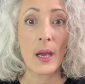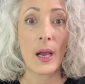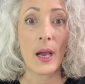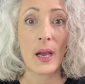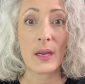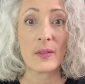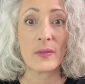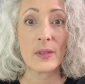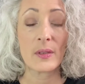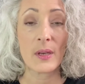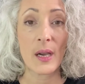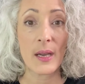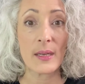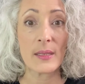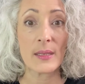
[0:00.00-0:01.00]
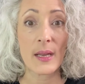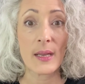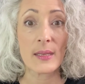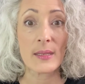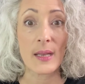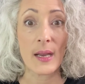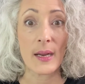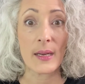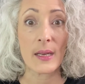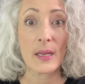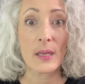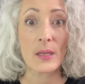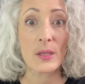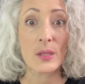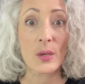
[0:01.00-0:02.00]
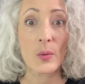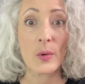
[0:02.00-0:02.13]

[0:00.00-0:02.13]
I feel heightened anxiety, so